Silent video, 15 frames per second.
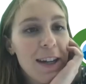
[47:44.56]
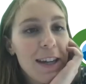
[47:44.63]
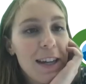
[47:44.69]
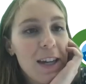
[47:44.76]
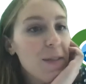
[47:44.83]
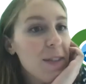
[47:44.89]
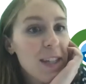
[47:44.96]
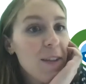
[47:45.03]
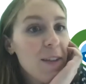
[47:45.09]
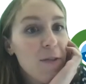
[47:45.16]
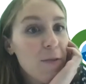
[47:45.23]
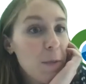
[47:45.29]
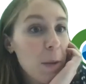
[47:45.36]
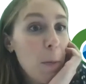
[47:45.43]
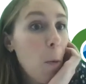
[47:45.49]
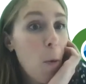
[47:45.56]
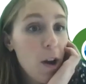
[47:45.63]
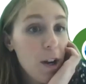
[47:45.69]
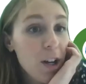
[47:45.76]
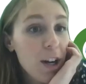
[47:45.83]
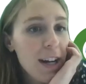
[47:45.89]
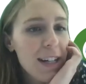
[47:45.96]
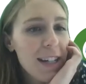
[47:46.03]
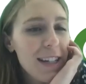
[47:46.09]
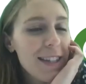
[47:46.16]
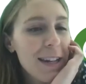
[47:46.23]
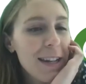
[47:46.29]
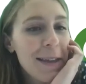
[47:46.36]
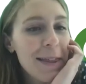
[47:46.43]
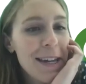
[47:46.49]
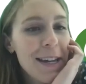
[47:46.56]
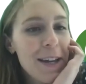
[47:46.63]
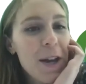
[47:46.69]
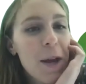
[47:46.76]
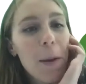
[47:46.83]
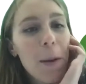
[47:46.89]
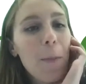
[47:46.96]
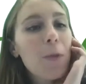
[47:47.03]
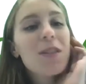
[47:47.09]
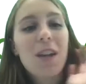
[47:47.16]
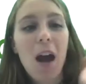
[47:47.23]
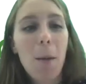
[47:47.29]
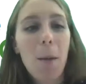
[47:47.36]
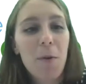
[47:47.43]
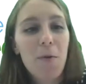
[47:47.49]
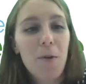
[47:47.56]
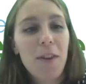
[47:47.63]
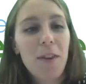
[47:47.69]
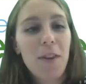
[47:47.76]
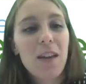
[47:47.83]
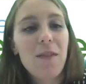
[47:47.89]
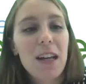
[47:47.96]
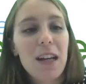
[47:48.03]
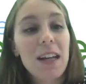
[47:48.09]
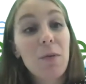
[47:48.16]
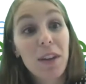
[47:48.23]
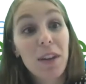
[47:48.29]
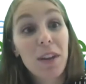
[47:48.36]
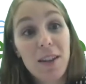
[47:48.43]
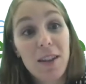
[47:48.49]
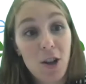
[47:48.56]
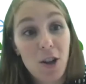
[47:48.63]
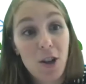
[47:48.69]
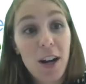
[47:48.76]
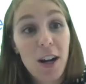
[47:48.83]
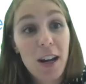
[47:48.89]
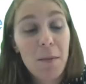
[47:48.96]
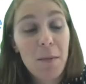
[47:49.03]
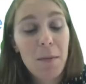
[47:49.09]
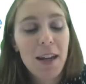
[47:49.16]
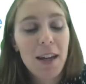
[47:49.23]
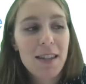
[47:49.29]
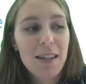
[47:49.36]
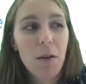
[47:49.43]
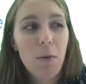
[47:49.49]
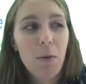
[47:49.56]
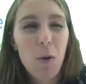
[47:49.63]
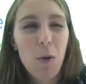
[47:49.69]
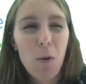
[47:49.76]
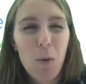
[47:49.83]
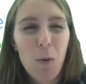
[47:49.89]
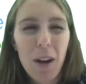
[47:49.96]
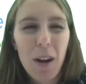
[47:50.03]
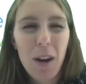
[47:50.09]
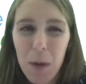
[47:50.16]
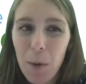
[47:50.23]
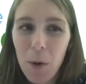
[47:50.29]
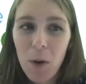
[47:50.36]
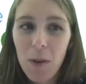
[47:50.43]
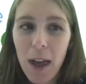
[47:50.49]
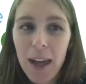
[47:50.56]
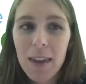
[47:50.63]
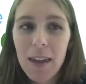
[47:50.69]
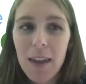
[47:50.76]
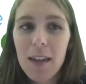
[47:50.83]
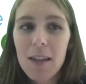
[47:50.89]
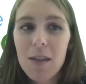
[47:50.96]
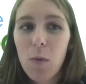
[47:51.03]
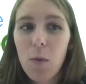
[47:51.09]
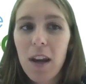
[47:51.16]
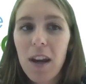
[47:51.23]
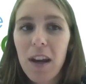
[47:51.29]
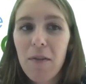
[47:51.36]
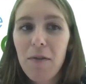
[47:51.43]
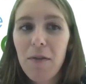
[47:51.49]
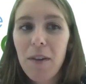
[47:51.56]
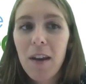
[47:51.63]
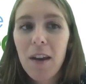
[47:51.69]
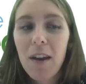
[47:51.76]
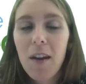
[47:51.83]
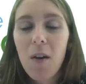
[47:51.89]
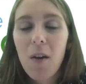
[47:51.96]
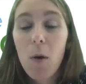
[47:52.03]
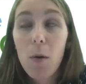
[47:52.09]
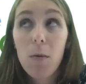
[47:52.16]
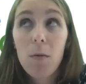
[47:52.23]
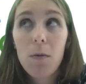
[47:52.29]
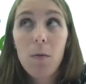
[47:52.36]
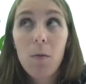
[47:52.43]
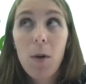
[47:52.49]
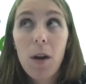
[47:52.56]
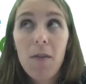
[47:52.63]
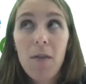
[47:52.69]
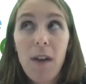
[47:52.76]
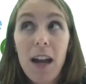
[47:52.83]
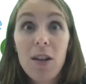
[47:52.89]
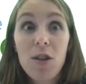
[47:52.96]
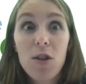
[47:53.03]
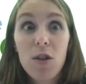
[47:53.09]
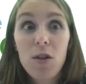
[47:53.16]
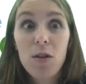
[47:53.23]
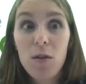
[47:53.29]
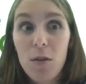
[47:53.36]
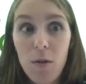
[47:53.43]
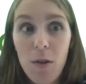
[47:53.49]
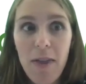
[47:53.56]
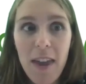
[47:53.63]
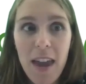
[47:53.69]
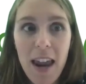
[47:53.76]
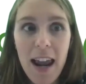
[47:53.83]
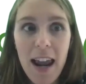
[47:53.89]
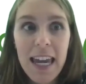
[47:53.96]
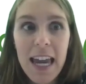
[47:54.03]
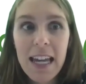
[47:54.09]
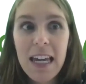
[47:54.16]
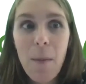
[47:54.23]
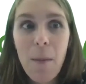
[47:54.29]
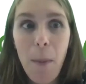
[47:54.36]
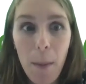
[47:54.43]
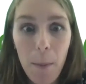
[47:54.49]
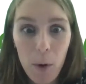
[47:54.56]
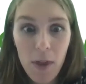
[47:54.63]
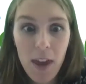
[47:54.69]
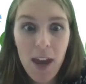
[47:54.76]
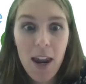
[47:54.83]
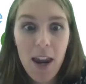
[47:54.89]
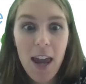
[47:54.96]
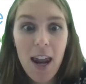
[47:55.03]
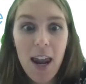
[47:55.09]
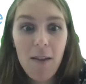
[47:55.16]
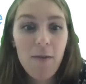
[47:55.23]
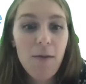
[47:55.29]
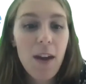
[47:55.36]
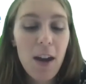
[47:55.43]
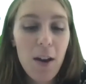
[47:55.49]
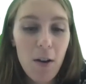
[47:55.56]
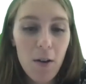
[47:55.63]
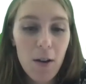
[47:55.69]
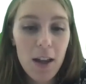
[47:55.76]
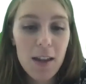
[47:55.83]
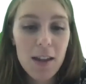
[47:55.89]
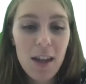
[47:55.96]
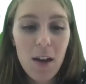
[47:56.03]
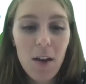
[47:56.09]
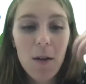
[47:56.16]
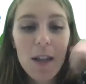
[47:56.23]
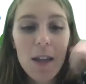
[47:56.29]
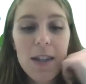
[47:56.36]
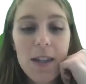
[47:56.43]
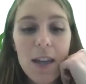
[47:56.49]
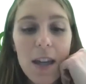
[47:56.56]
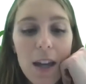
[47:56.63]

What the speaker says: even see if people want your ideas. And I think people stop before they even really get started because it's like, well, what if people don't like this? What if I do, and then I can't keep up with it and I fail? And so it's